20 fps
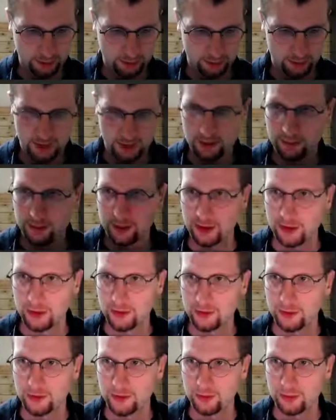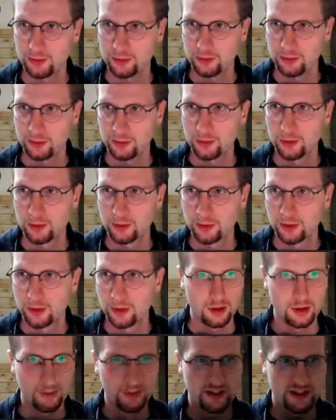I want to go to
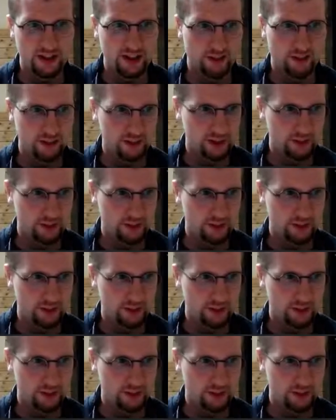bit entry.